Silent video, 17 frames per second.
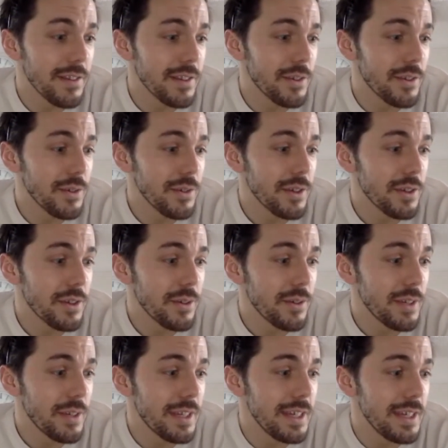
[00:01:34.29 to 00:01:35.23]
I
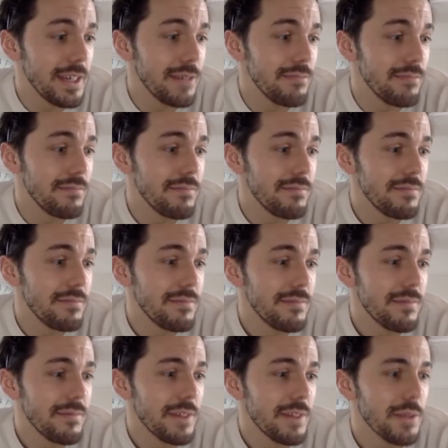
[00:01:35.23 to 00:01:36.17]
don't
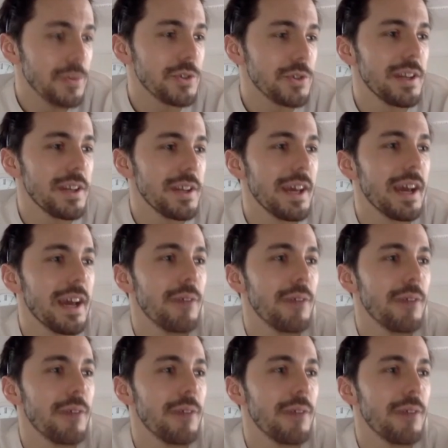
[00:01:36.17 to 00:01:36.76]
sort of like,